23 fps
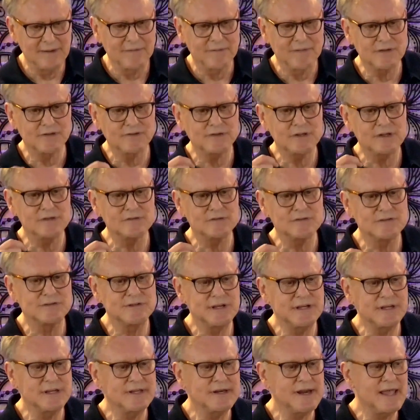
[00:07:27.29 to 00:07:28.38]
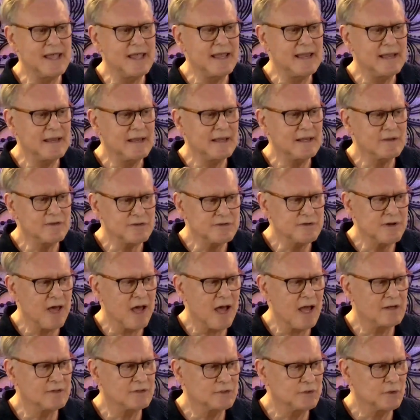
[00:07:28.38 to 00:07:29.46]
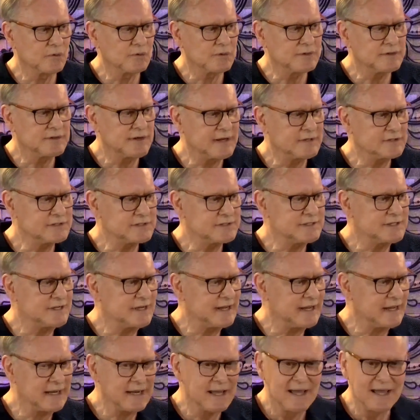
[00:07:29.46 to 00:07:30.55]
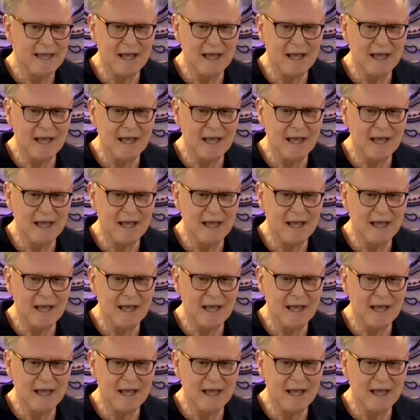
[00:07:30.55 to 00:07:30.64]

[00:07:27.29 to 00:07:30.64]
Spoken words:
that says, DNA is not your destiny.